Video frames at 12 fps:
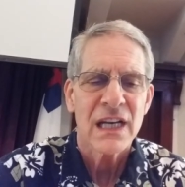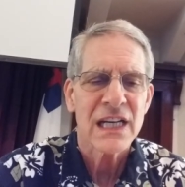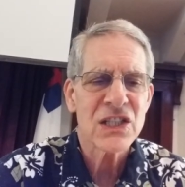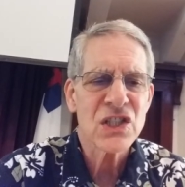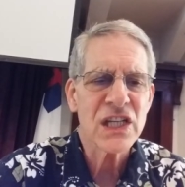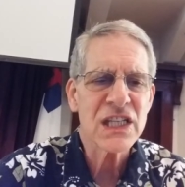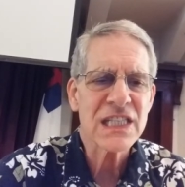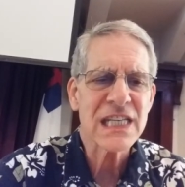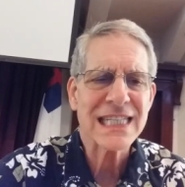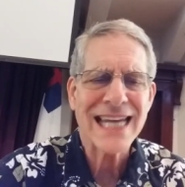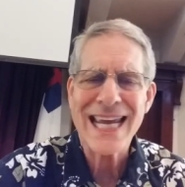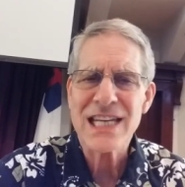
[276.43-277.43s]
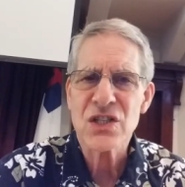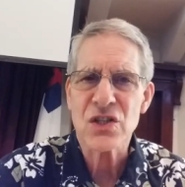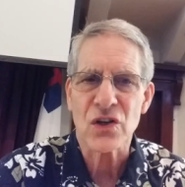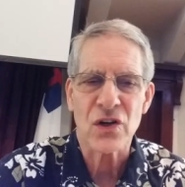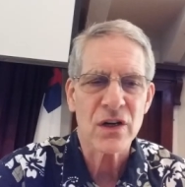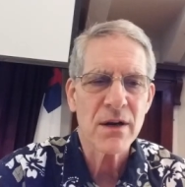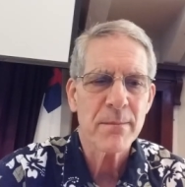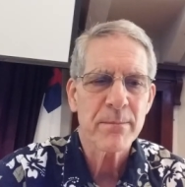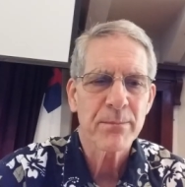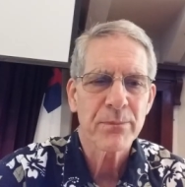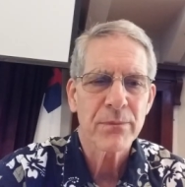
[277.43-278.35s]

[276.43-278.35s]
And Jesus answered,